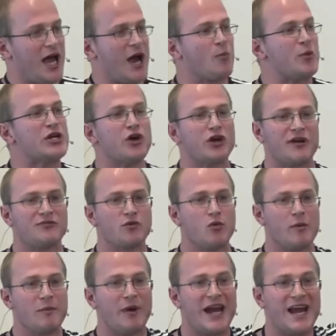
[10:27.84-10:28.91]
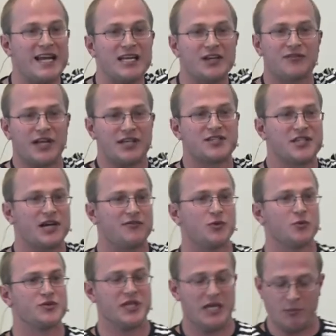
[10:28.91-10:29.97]
And we don't have to remember any of that stuff
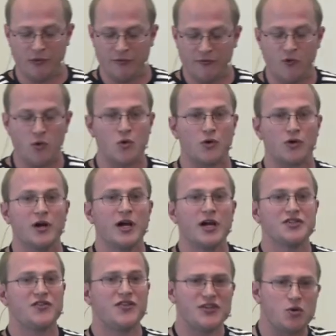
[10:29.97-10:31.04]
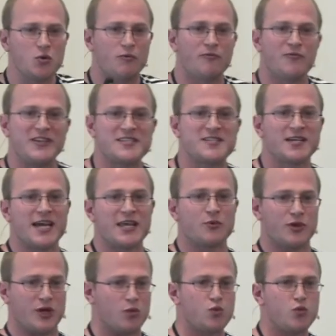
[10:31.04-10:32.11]
that was there before. So this all fits together
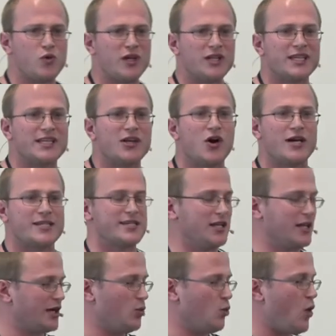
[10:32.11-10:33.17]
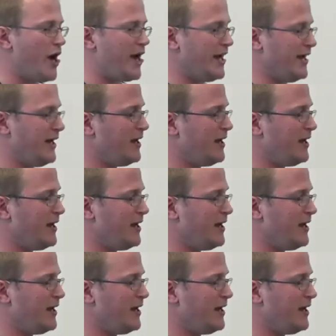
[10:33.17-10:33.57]
in a really nice, elegant way.